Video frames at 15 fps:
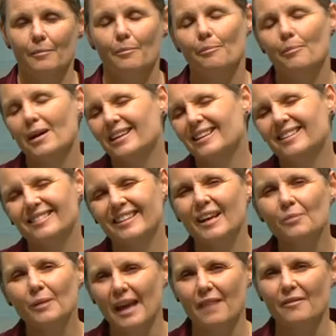But instead
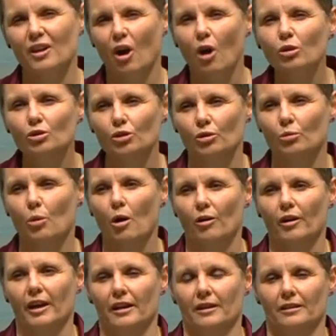we have a culture
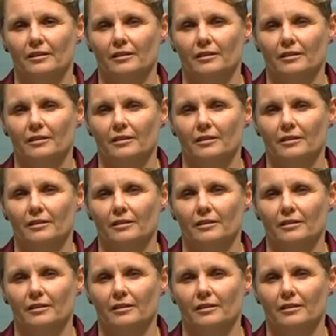warrior